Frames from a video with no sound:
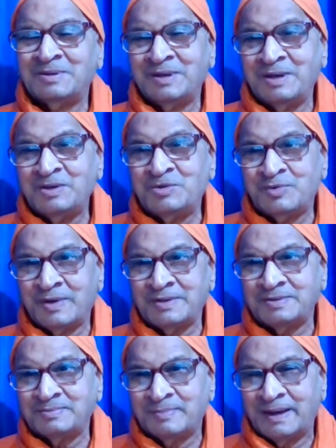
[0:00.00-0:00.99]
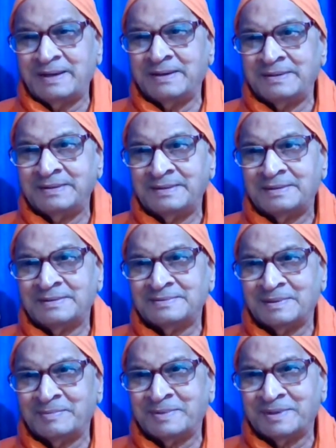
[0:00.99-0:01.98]
See, in the Ishvara's mind,
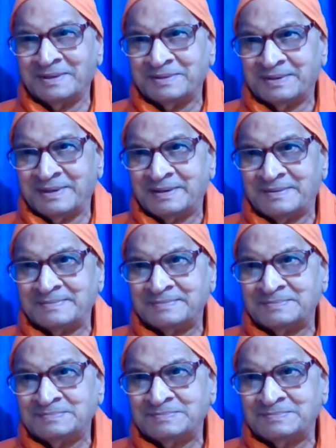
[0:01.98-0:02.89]
something is there.